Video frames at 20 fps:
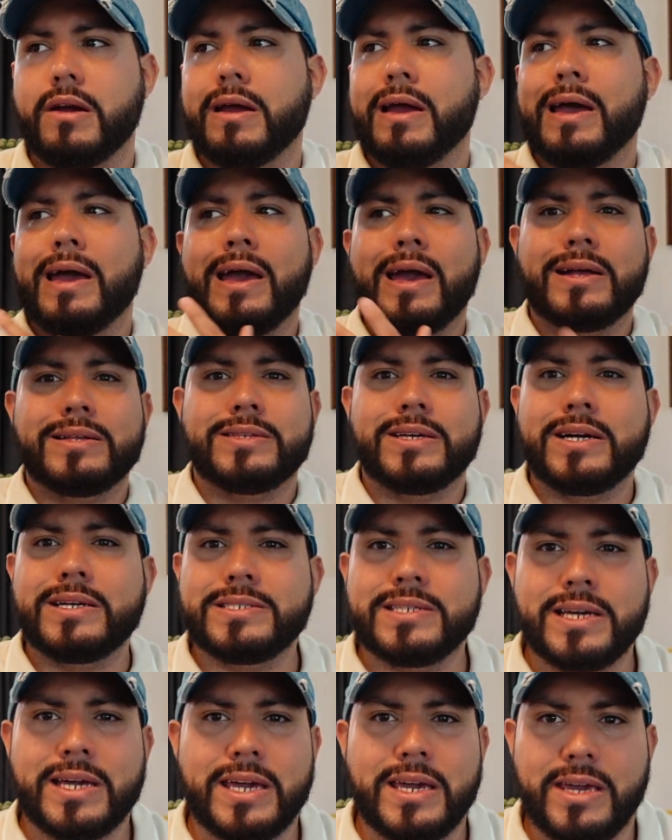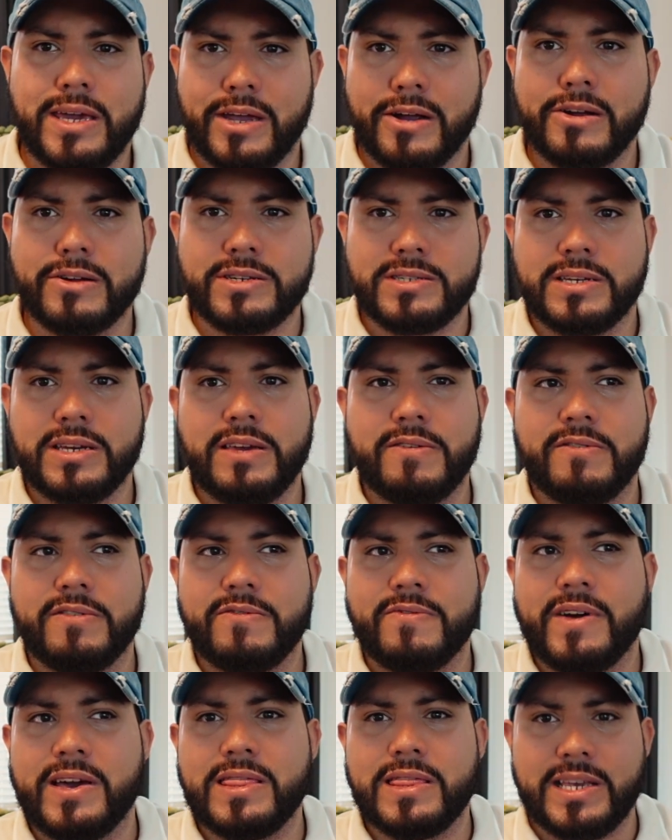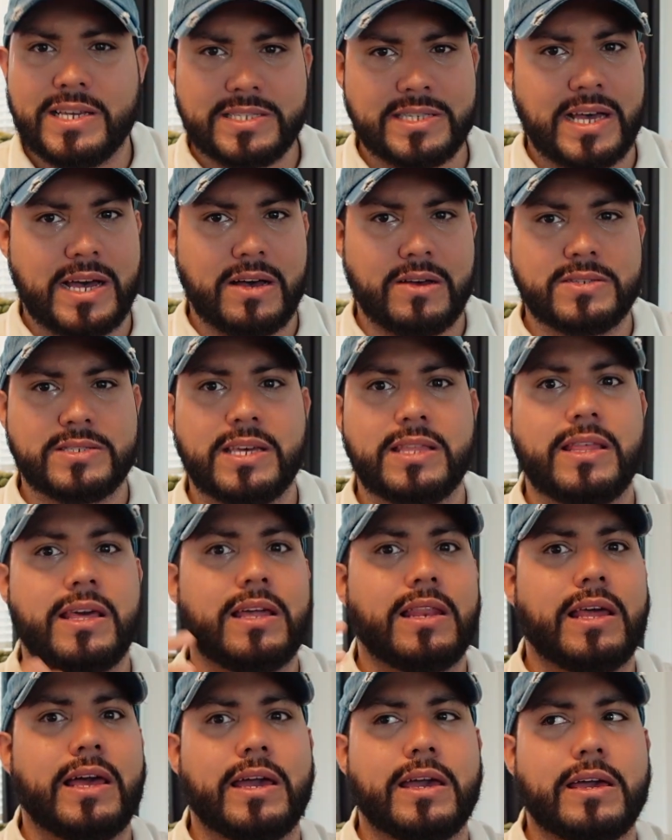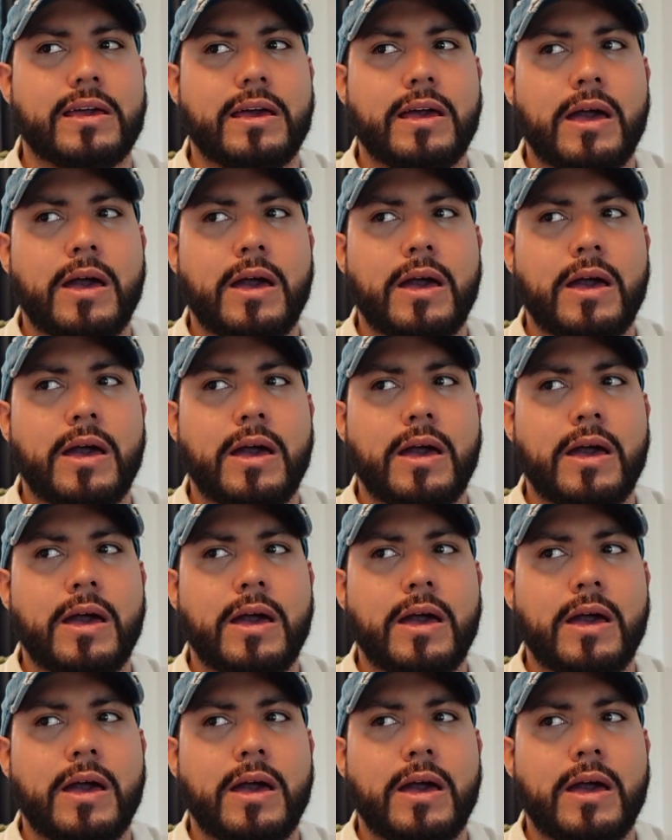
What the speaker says: It took us like a year to even find this house, and then like